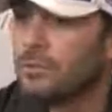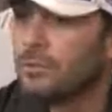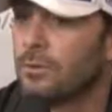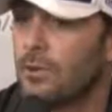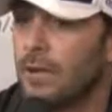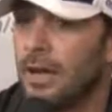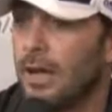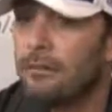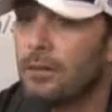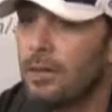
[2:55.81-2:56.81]
so I
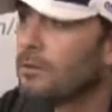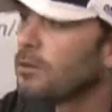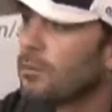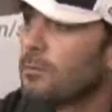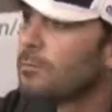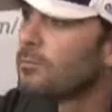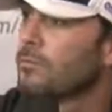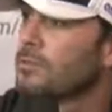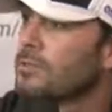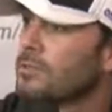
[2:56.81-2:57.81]
have not heard from him
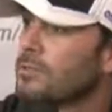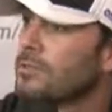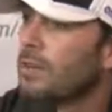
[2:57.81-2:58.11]
since